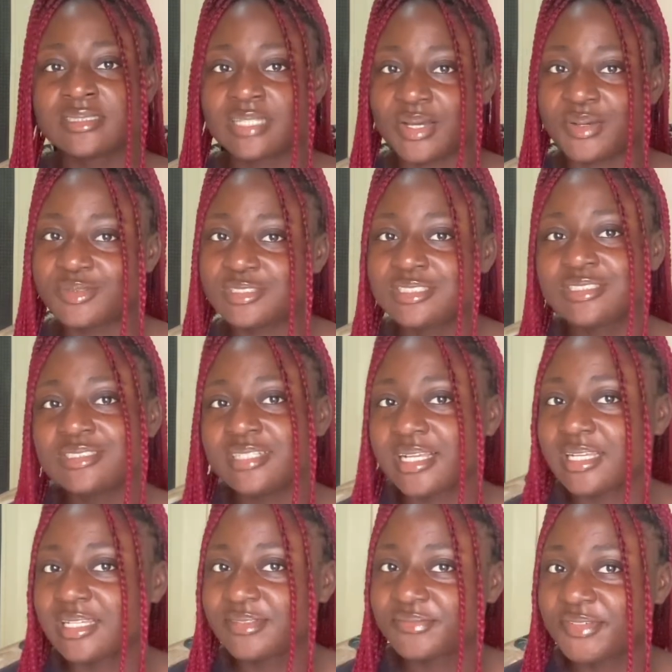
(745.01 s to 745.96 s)
I was still
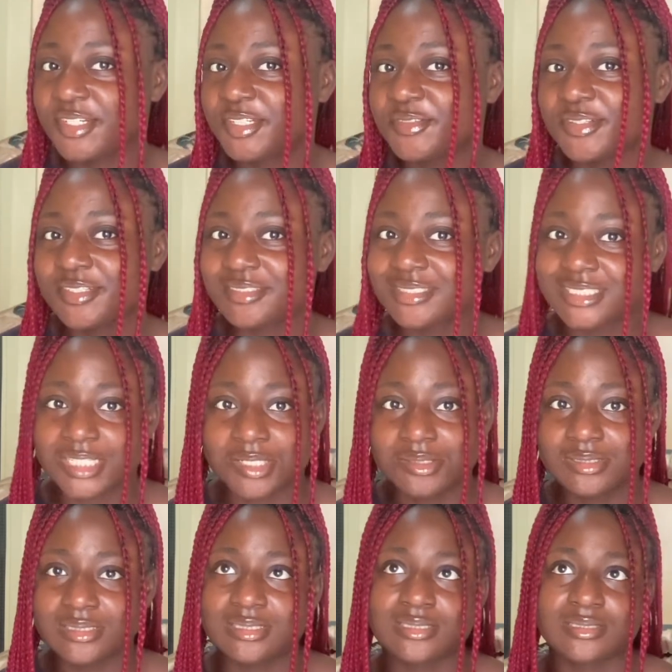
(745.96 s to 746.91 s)
like very, very
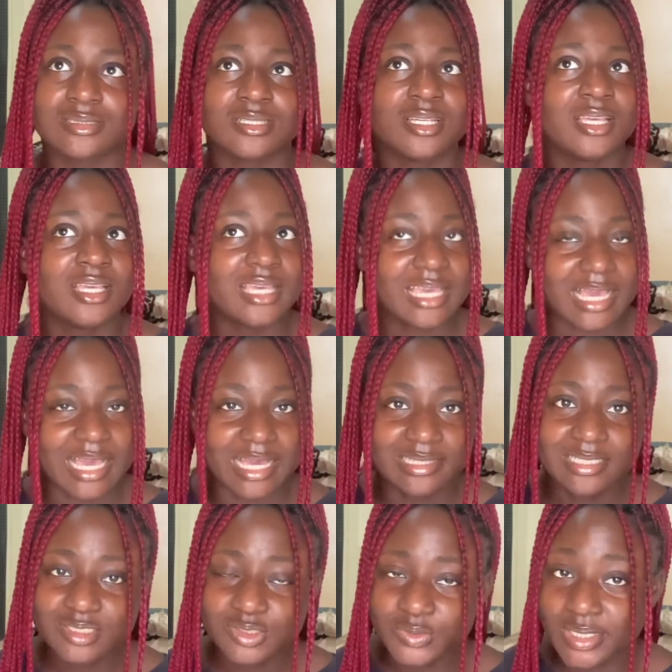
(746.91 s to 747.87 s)
childish. I
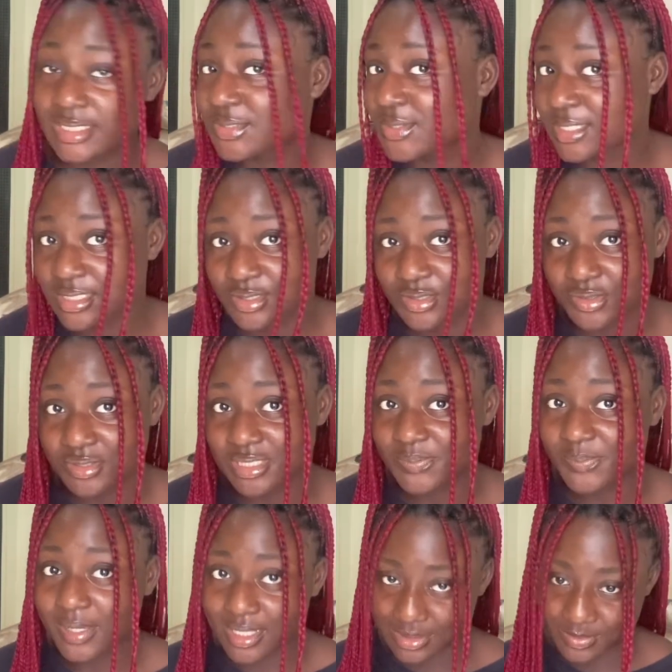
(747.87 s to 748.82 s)
think 2022 is
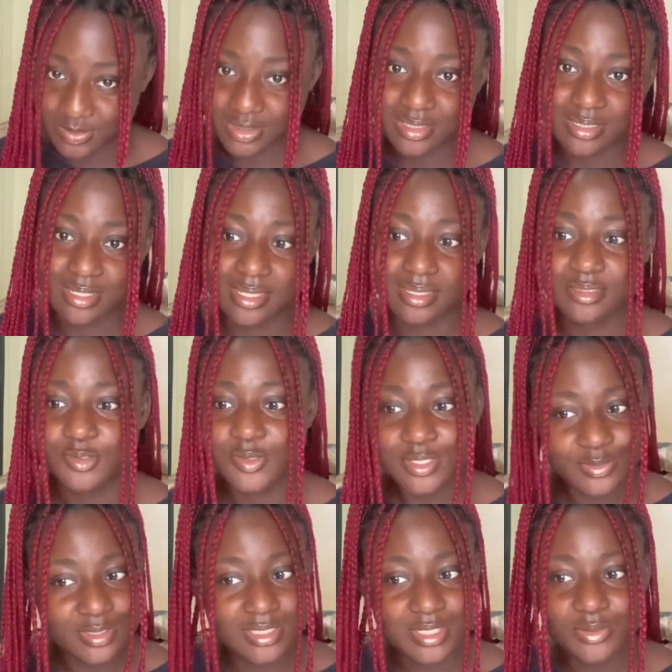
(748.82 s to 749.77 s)
part, because like
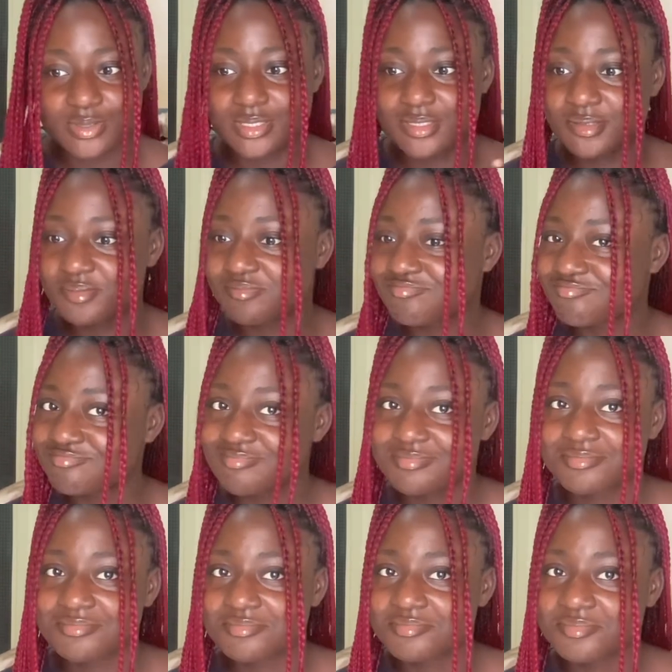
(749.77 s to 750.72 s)
2020 I was still
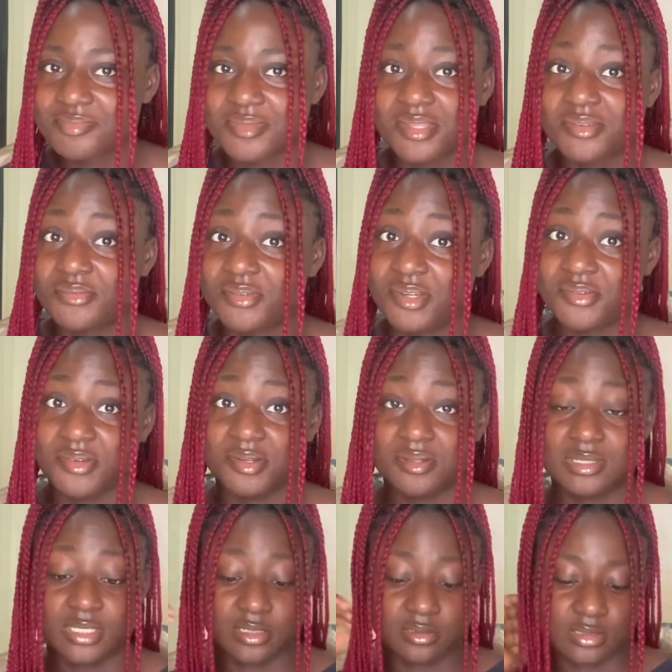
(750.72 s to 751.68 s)
very, very
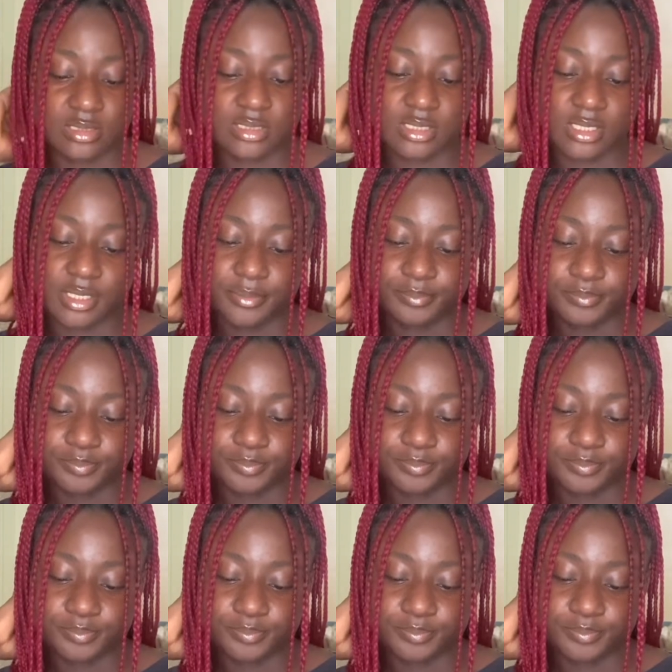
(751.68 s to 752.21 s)
childish. Yeah.